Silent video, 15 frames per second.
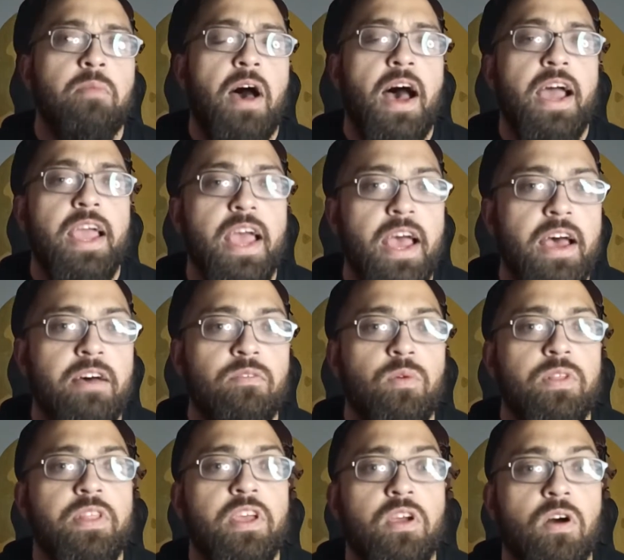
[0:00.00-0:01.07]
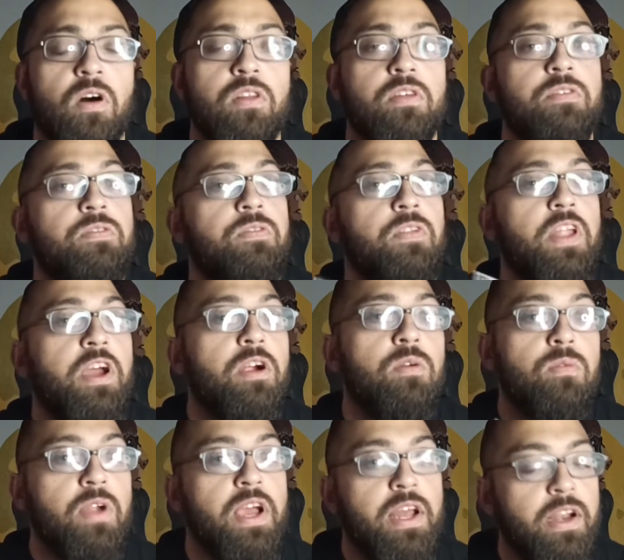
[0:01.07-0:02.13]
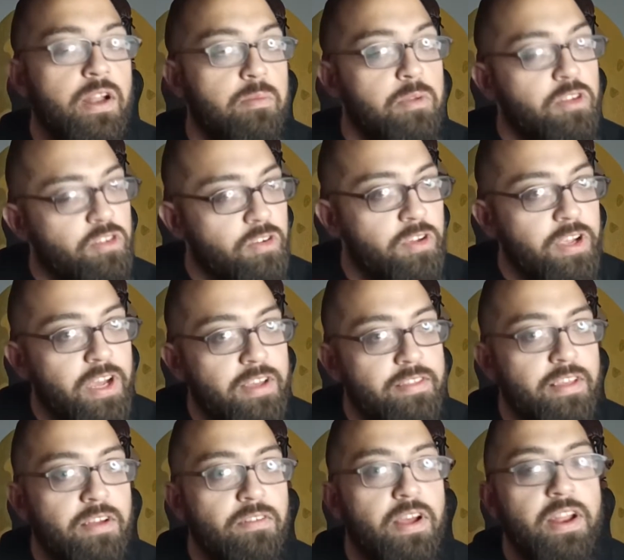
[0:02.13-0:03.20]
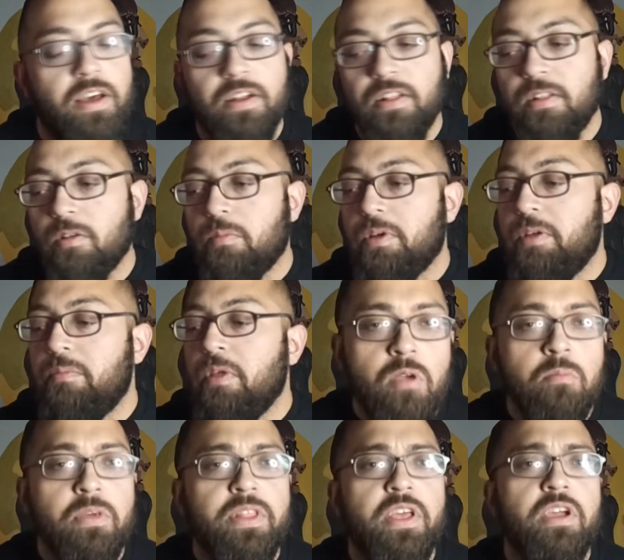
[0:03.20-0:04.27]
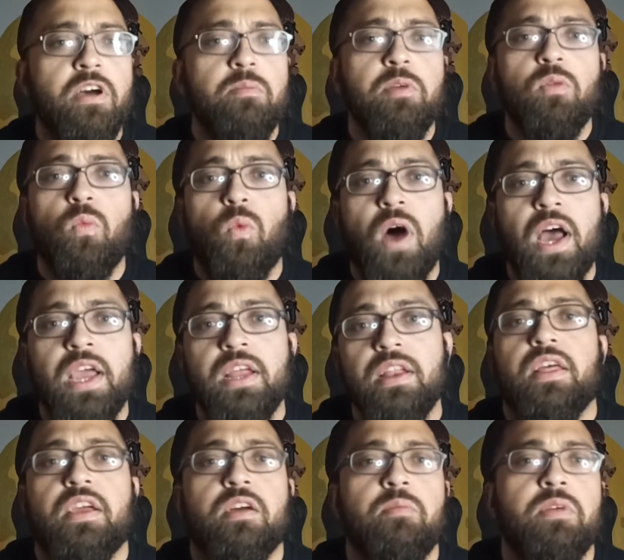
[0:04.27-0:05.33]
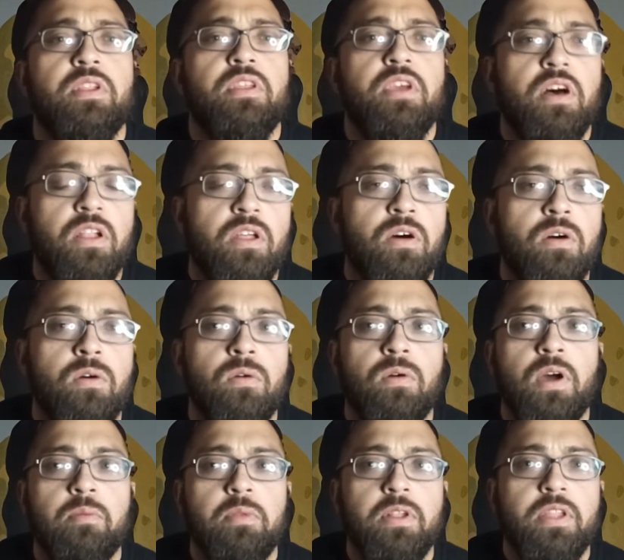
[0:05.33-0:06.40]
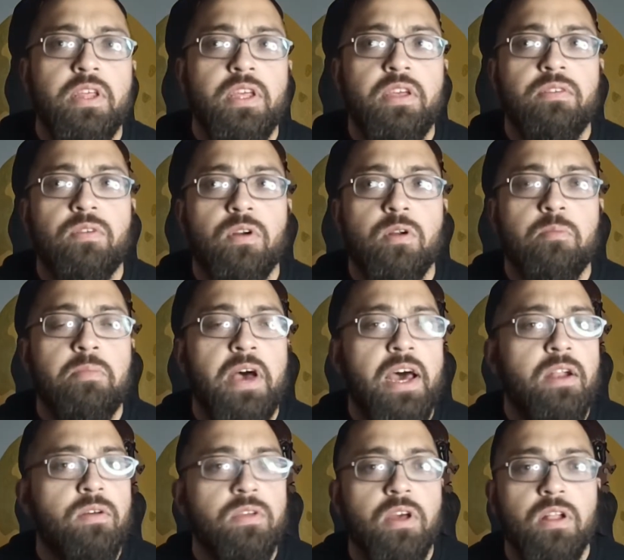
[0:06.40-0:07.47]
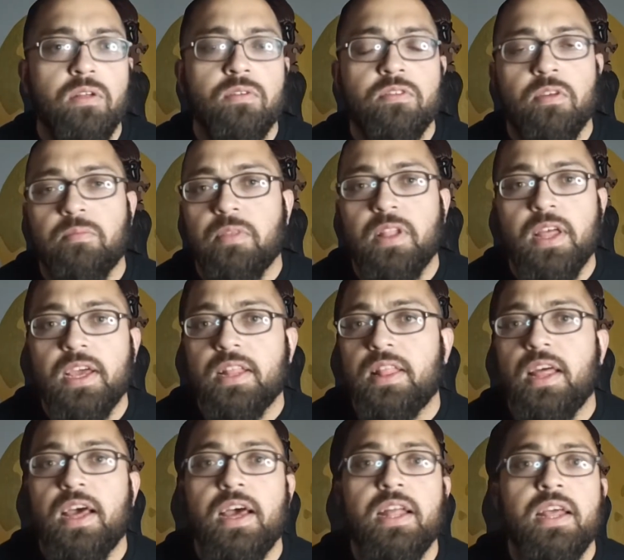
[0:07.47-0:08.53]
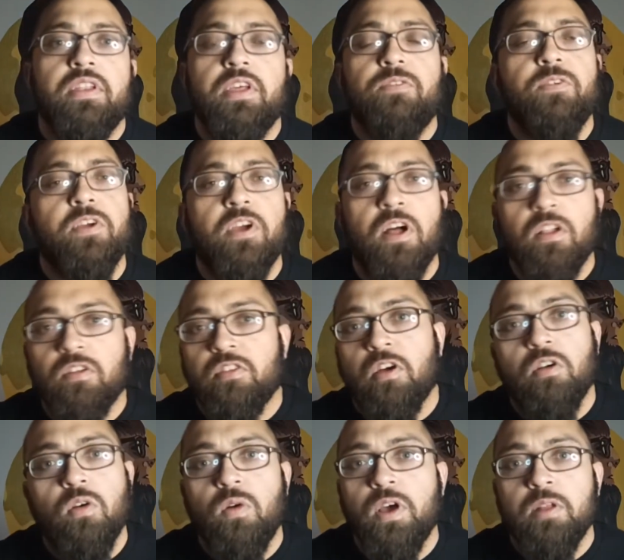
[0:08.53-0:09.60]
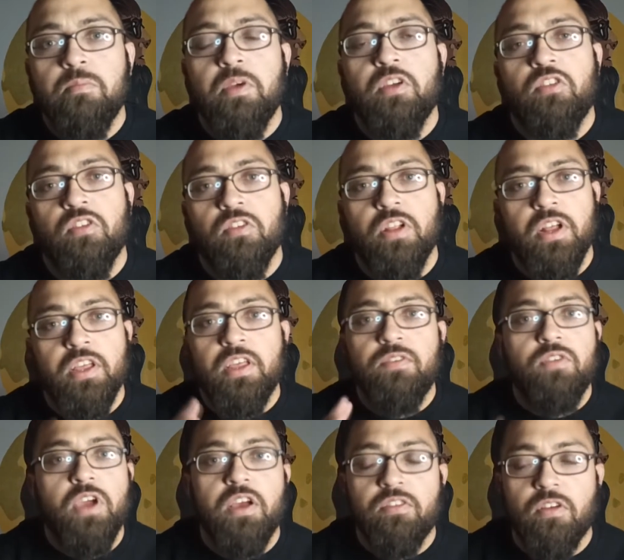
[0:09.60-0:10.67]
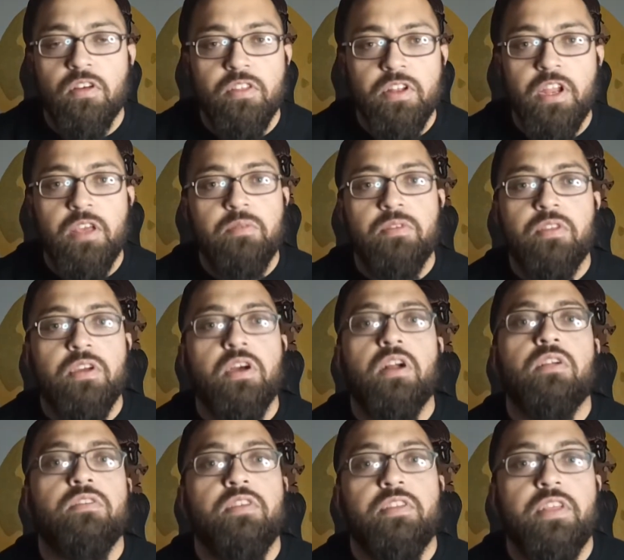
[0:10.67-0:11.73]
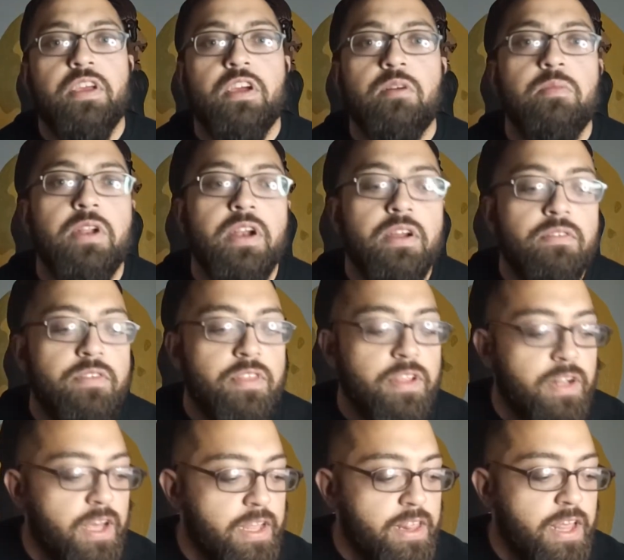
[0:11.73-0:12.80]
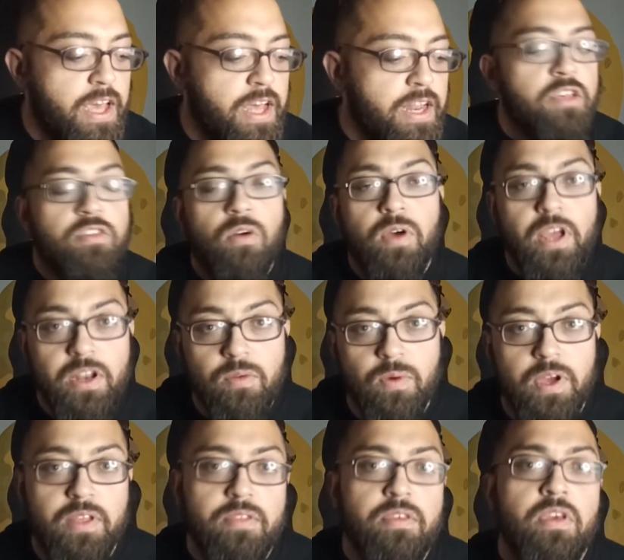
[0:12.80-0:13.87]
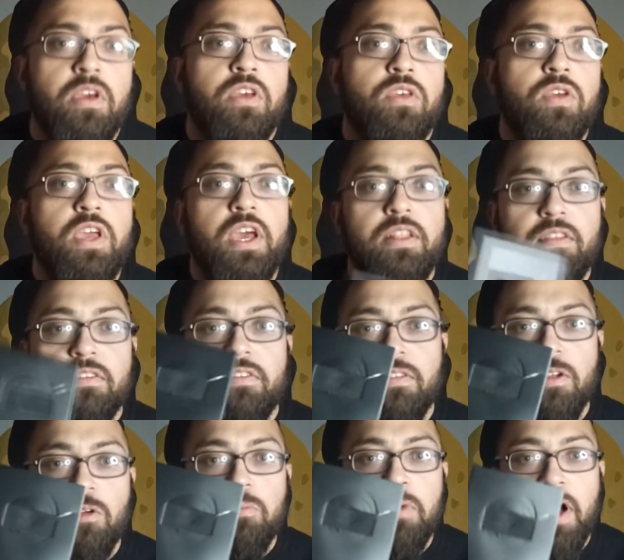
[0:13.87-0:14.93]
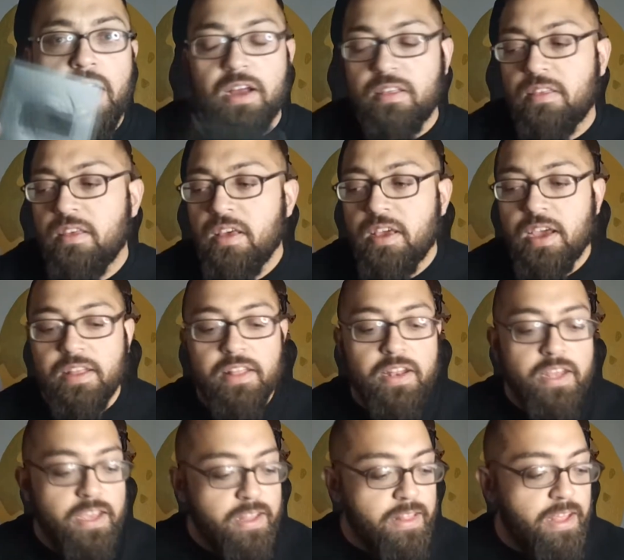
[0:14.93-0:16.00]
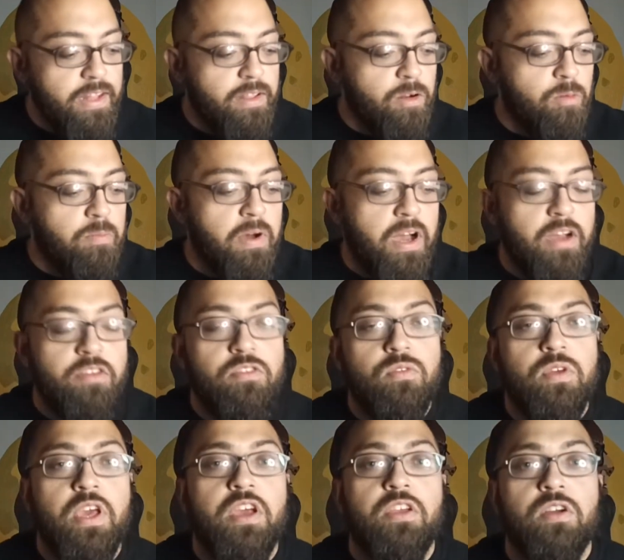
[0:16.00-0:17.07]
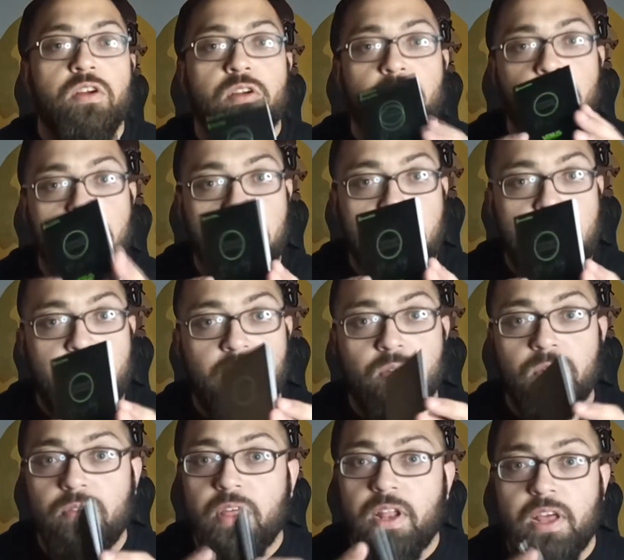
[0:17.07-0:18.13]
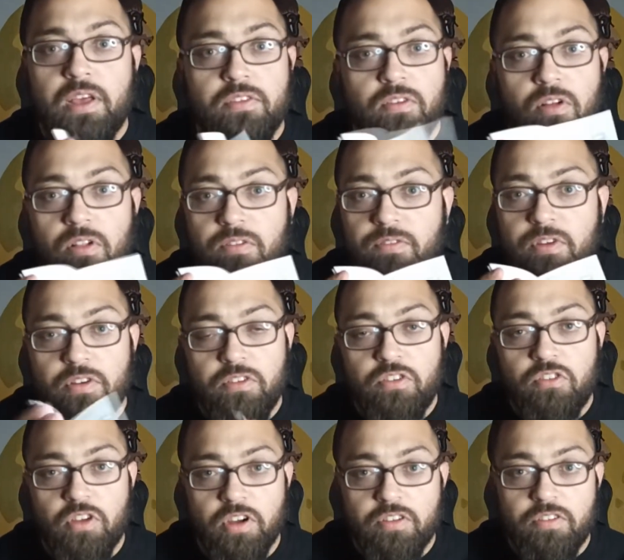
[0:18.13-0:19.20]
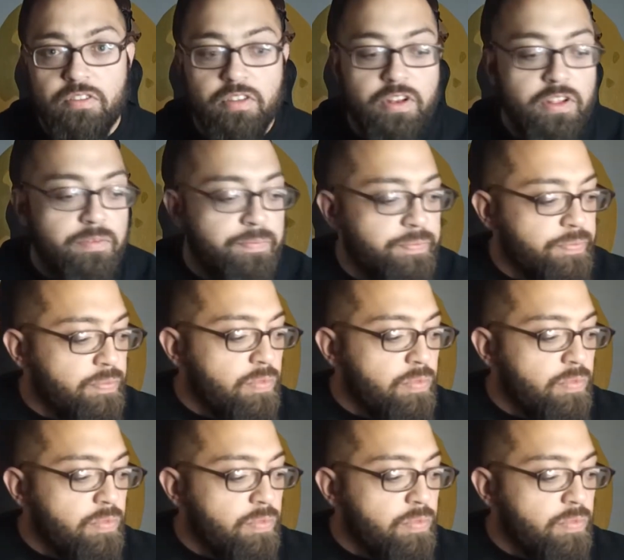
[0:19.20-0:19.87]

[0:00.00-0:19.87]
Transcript: I have what they call the flare red, and I'm going to show you guys that right now in a little bit. But they come in white, they come in yellow, I believe, or a battle yellow, something like that. Different colors. I'll go ahead and make sure that I give you guys all the names of the colors that they come in and everything like that. So anyways, you get this little box, and then in that little box you get your manual that has all of your instructions in it.